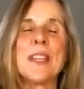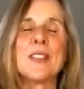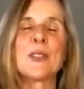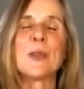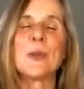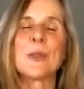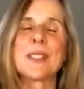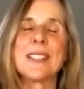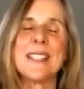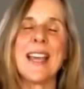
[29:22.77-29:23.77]

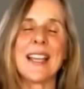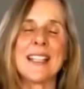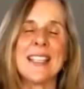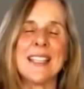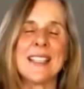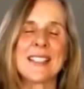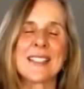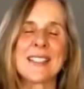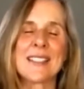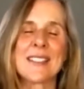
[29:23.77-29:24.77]
tools and
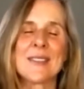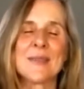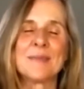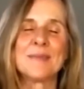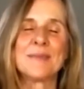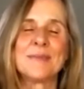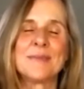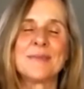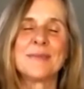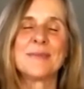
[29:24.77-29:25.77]
techniques,
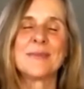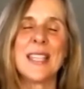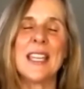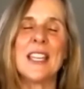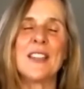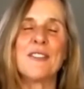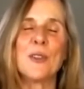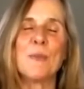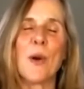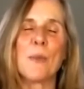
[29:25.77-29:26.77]
taking a
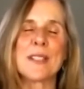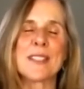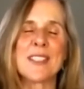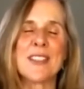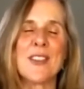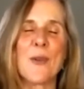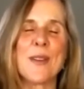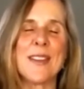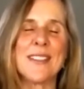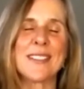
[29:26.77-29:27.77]
few moments to
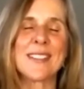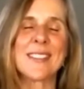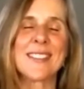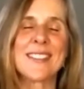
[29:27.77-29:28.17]
notice.